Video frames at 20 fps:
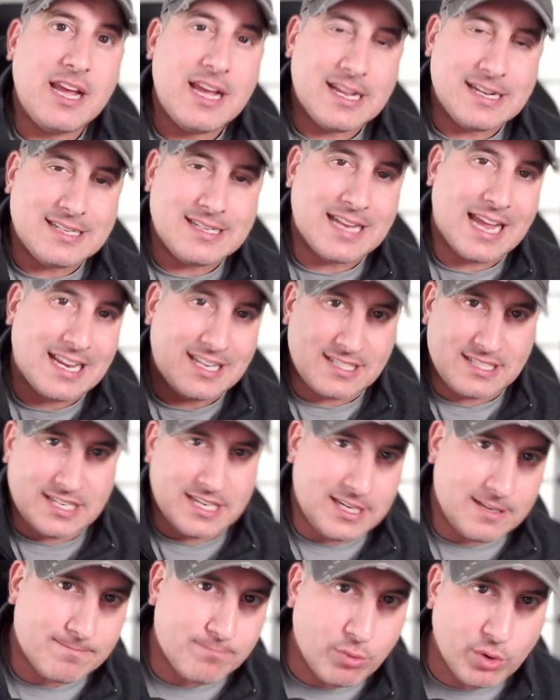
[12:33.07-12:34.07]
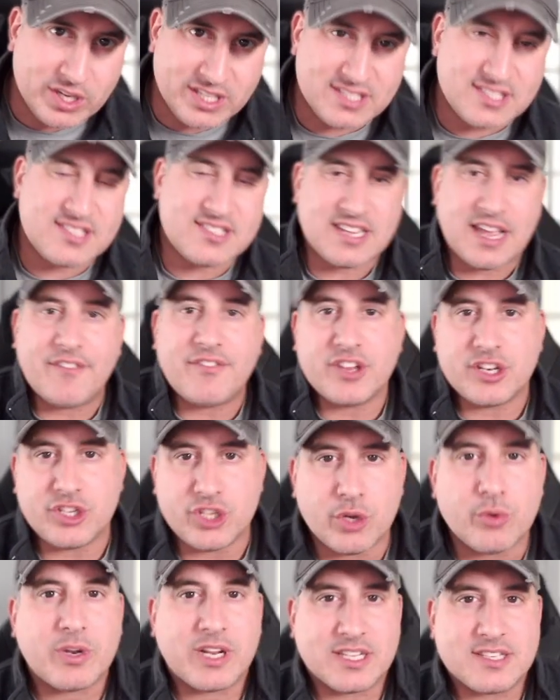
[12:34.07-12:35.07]
19.7
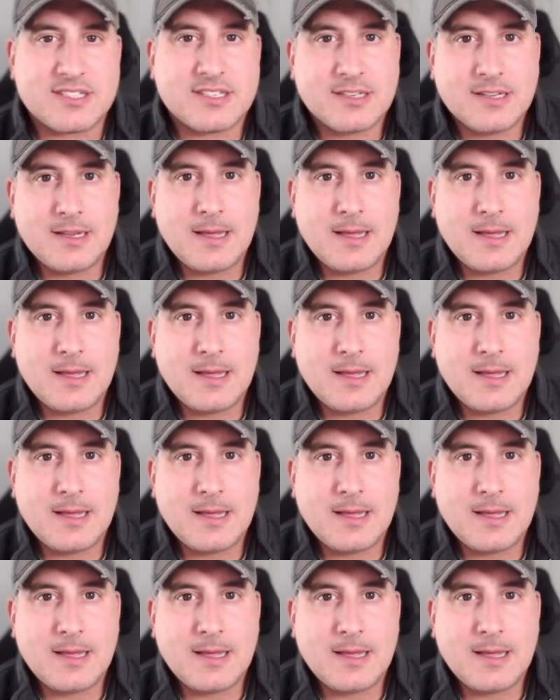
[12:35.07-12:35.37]
units.